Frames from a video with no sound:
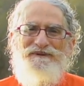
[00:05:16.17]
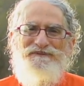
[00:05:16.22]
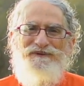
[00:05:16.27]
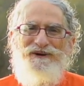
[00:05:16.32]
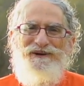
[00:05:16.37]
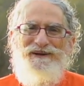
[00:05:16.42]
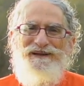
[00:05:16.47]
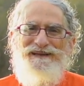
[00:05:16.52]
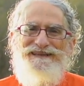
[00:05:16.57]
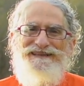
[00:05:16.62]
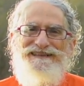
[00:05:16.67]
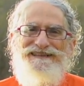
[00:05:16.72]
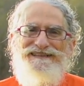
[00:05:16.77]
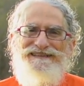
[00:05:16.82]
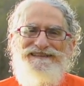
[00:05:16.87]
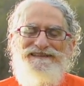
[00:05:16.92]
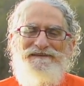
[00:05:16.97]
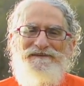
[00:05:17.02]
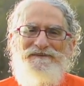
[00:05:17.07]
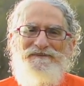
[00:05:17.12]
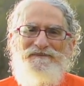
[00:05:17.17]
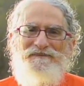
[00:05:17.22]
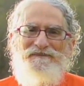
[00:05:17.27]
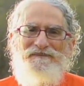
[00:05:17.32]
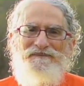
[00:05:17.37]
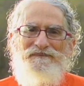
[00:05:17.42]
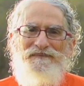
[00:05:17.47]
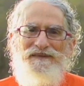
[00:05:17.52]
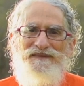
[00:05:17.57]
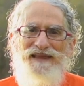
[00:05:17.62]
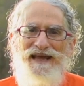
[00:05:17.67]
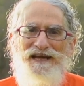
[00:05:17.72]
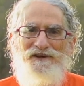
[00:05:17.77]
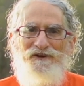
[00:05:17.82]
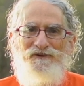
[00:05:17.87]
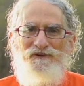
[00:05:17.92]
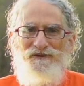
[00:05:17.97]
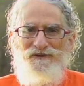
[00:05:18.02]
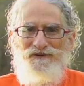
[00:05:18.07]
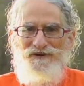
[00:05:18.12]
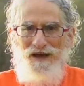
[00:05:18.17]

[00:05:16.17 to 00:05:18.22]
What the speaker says: before. Thank you.